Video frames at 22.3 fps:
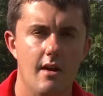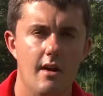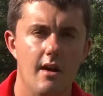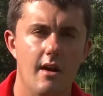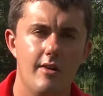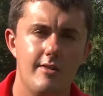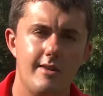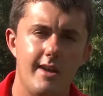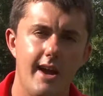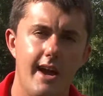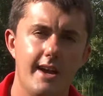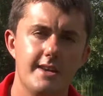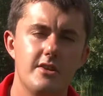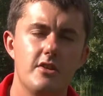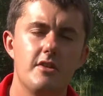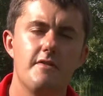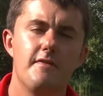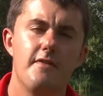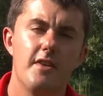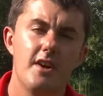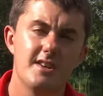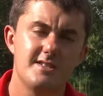Okay, so
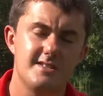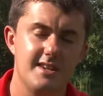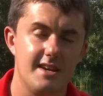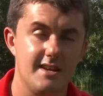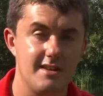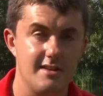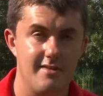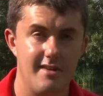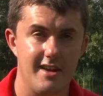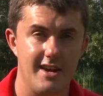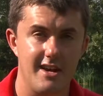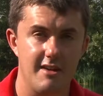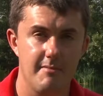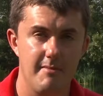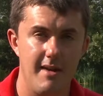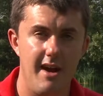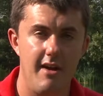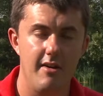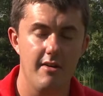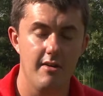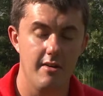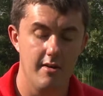the first thing to think
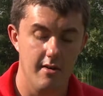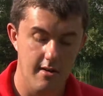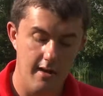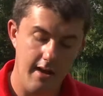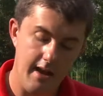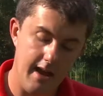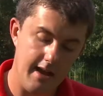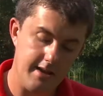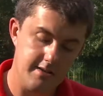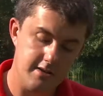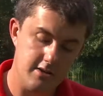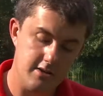about is